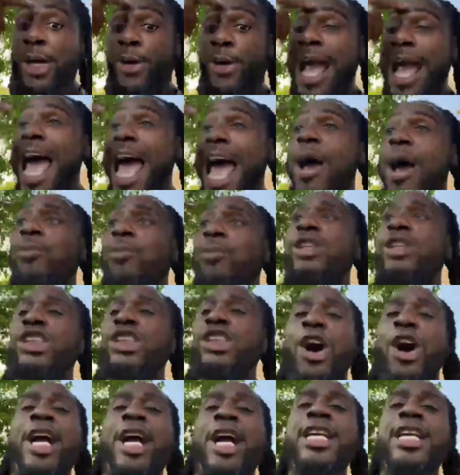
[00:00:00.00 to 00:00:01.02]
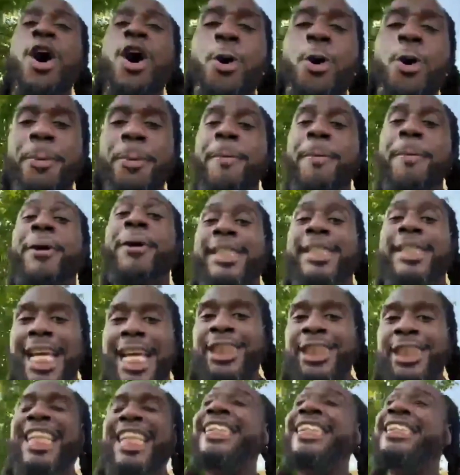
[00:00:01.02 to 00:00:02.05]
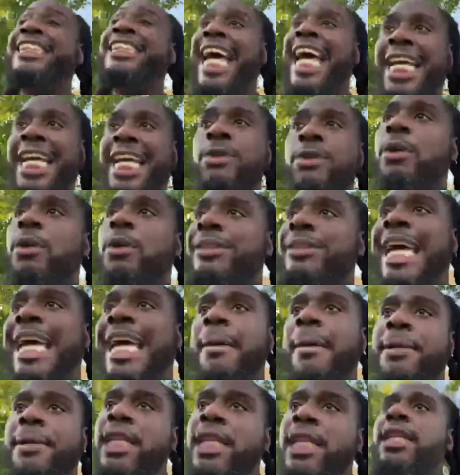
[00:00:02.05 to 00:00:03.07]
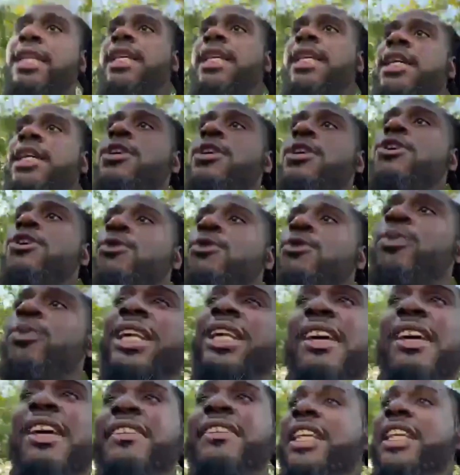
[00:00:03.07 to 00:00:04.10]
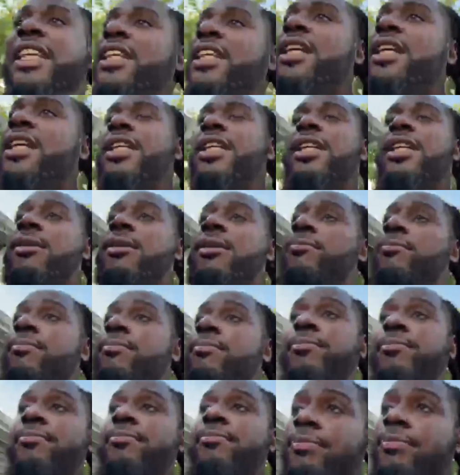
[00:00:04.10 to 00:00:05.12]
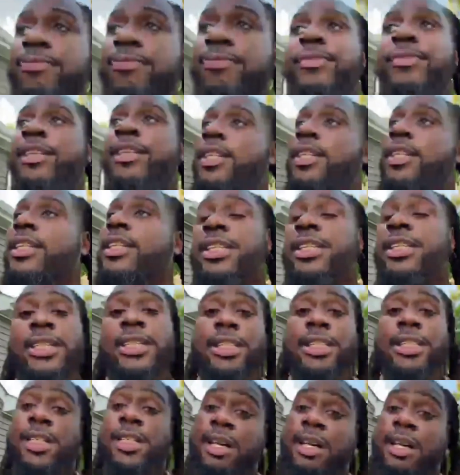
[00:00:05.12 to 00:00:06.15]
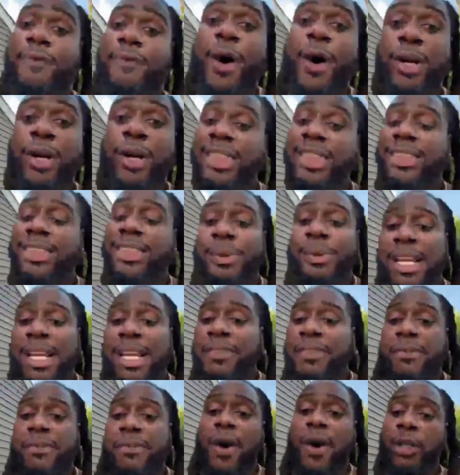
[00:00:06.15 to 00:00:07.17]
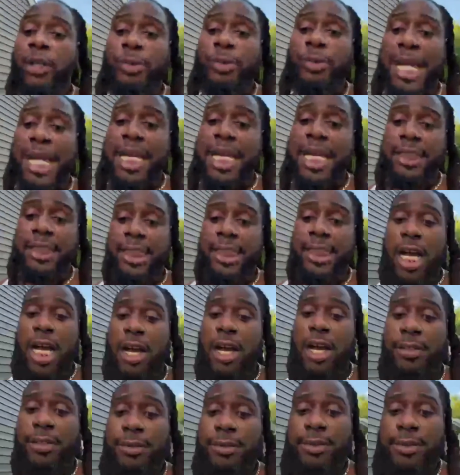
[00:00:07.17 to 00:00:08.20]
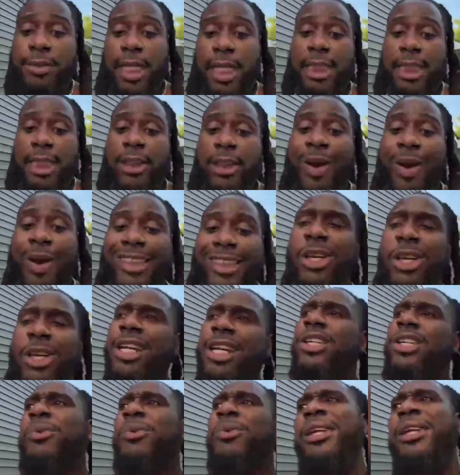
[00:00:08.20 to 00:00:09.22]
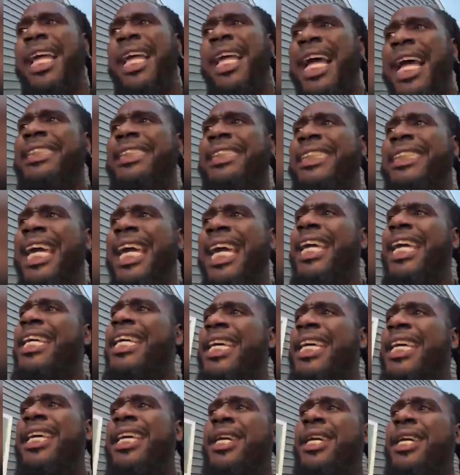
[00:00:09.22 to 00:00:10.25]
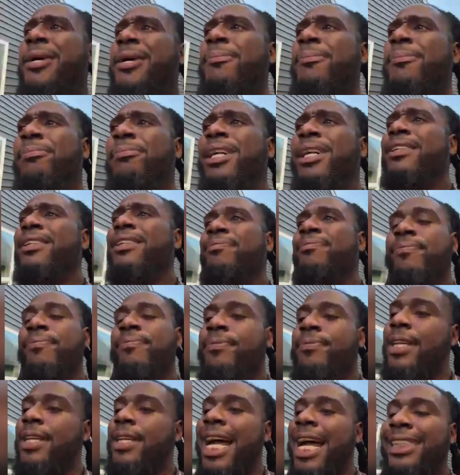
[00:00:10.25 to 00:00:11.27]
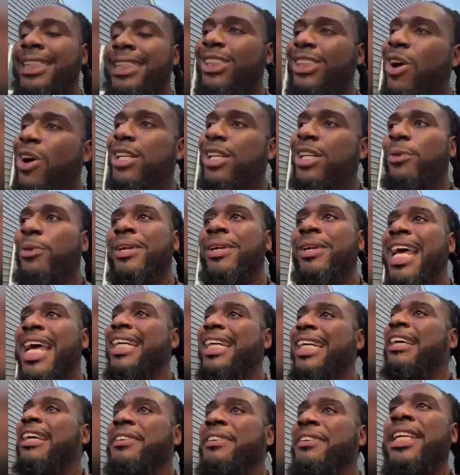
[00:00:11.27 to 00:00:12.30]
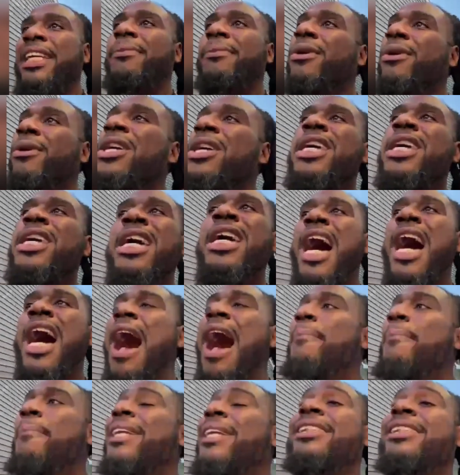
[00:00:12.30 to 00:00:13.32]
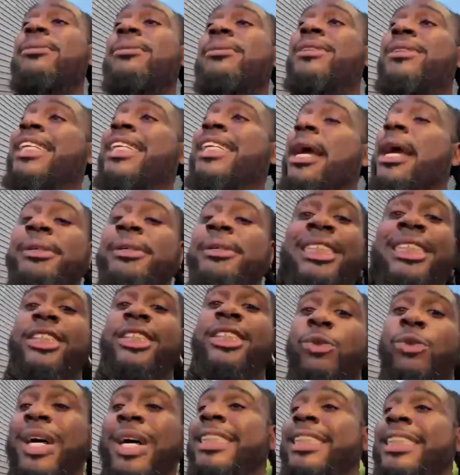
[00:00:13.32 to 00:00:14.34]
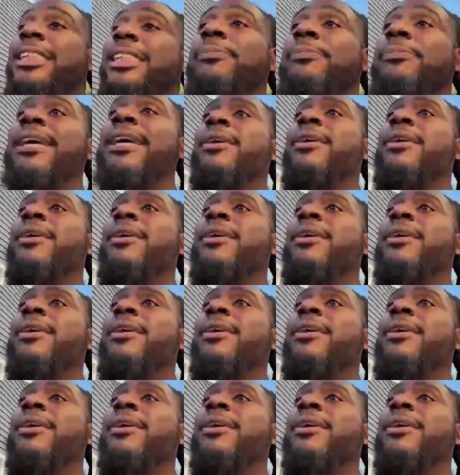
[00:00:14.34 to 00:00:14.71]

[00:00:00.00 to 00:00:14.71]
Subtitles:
eye was starting to open, but that's exactly what was happening. We living in a false reality, y'all. And so I started to realize that, but I just started to realize everything, bro. I've been in some scary situations, man,